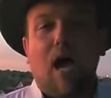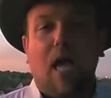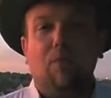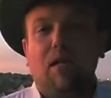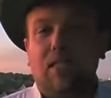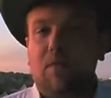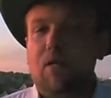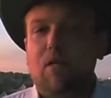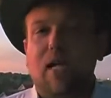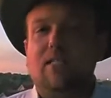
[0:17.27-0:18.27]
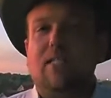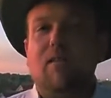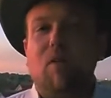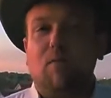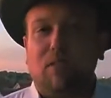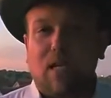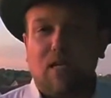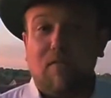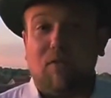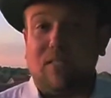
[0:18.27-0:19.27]
I am running to be your next state
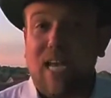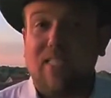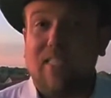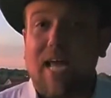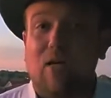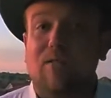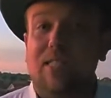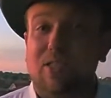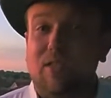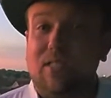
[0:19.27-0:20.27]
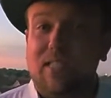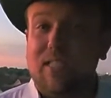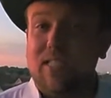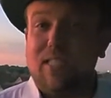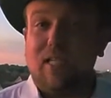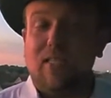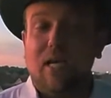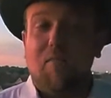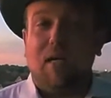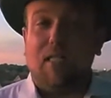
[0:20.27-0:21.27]
representative for Texas House District 66
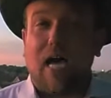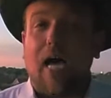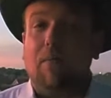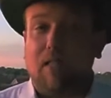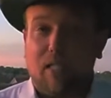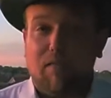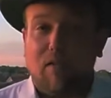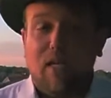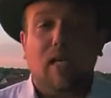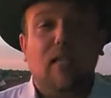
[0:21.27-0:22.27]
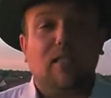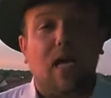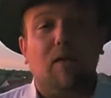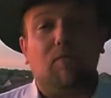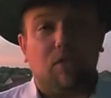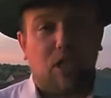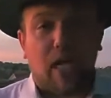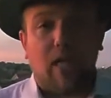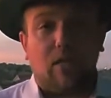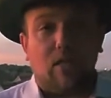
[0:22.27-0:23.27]
because I believe it is time for
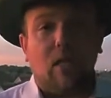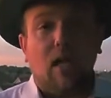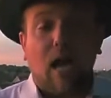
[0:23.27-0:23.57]
change.